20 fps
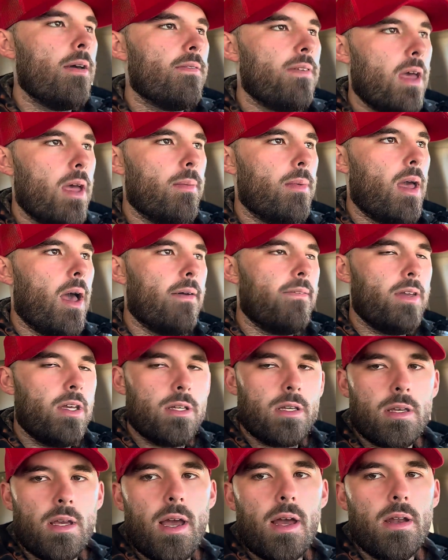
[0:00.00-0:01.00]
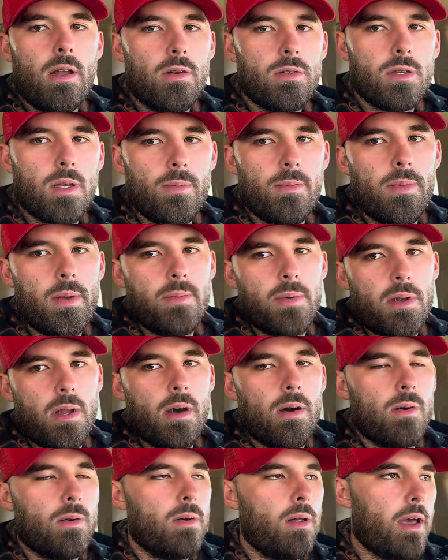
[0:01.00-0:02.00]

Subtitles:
family. Obviously, I know some people don't.